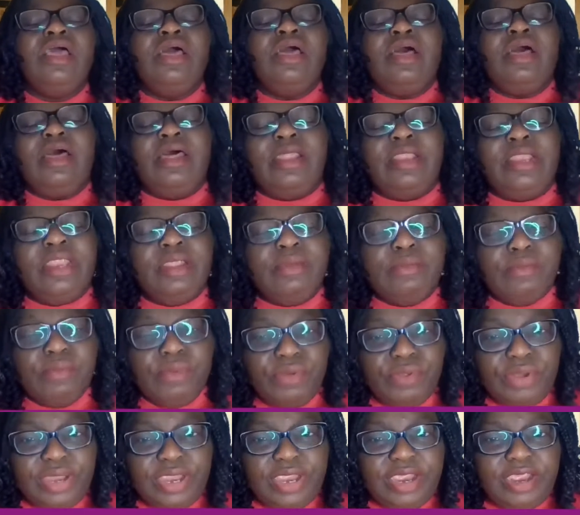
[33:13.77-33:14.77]

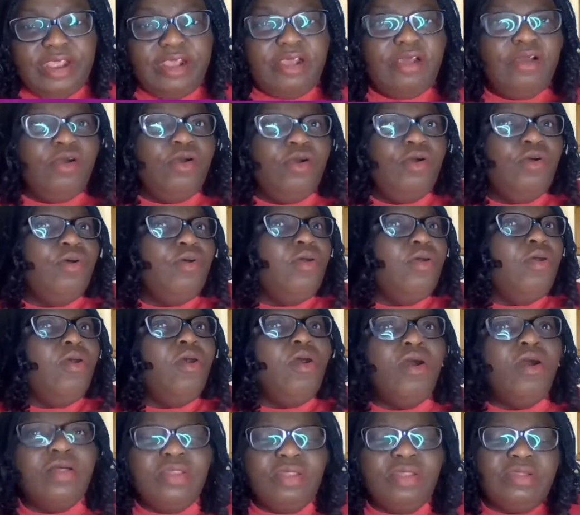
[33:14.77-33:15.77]
pneumonia, or
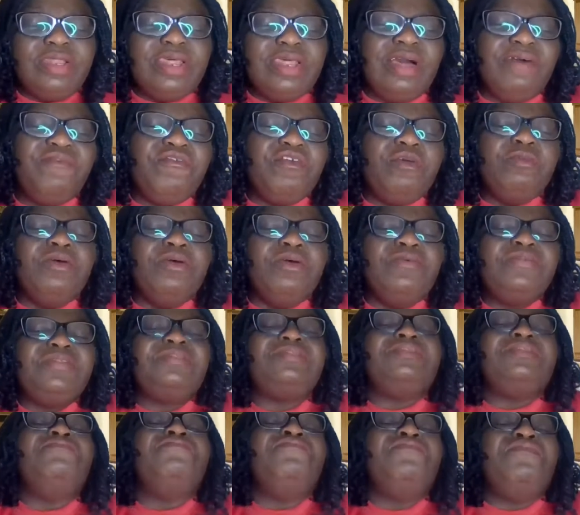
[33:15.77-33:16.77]
all other form of
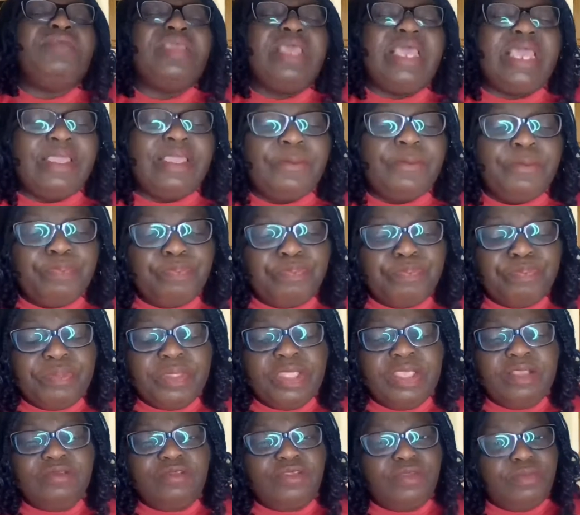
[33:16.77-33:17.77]
severe
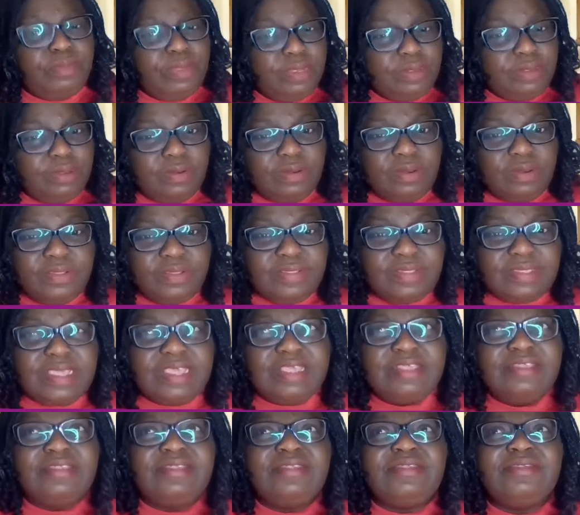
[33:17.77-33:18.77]

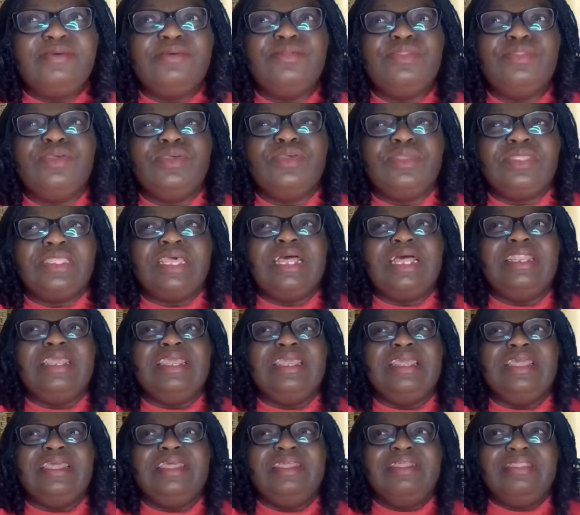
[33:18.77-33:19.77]
tuberculosis. So those are
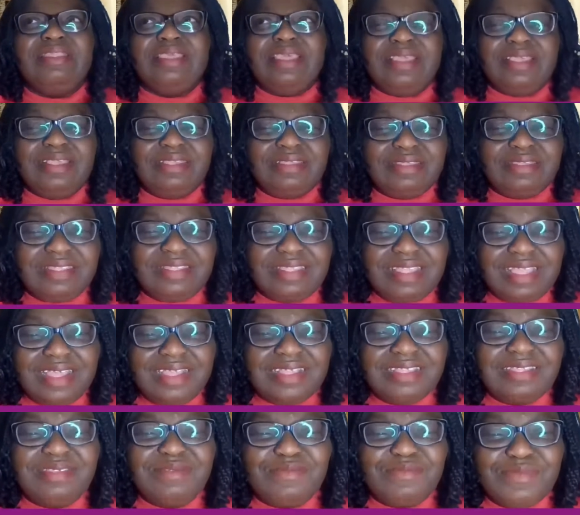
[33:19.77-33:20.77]
the things that
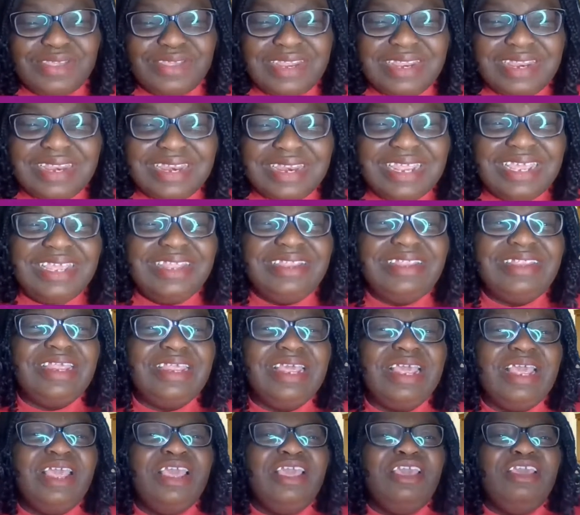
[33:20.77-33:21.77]
we need
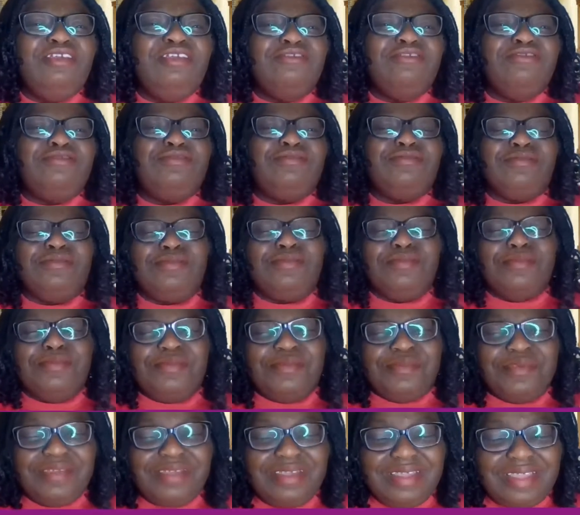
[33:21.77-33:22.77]
to
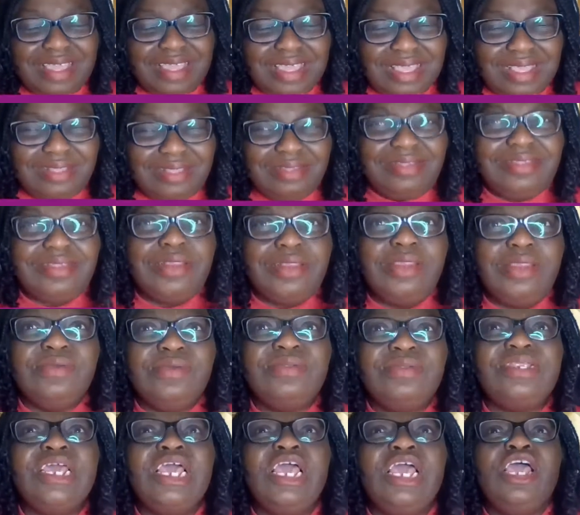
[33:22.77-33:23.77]
exclude.
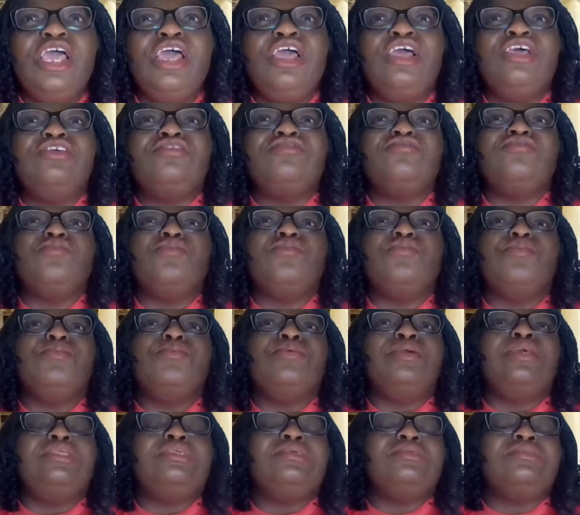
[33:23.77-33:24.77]
So it
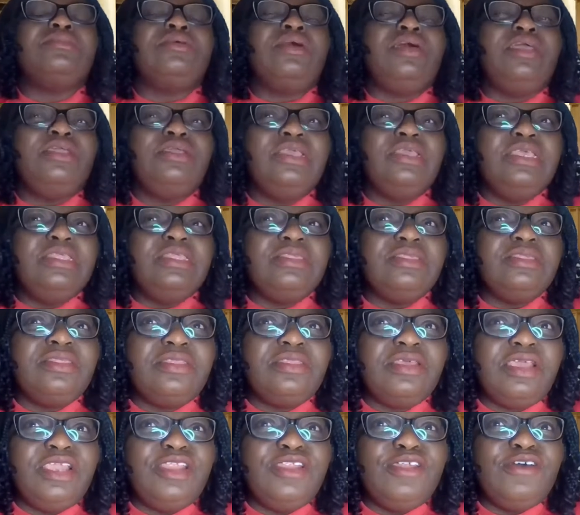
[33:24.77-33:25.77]
is not
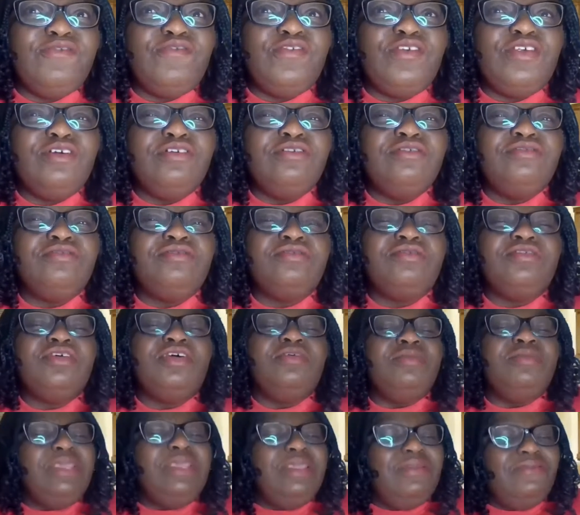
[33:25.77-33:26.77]
enough for us to just be
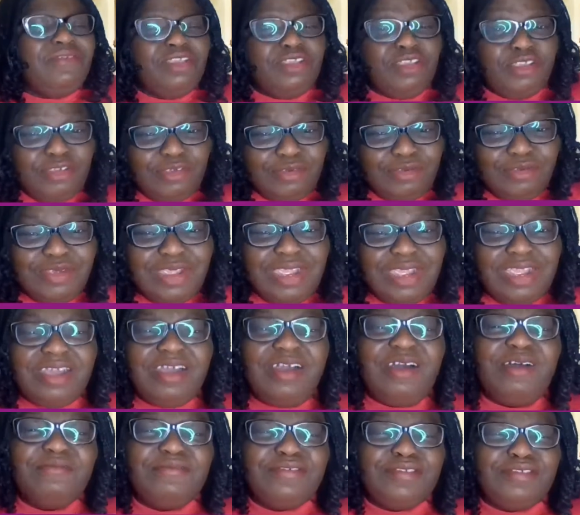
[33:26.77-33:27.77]
giving children cough
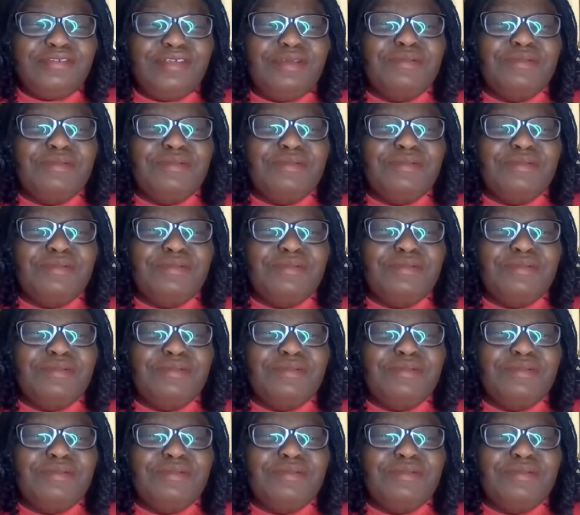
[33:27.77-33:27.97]
syrup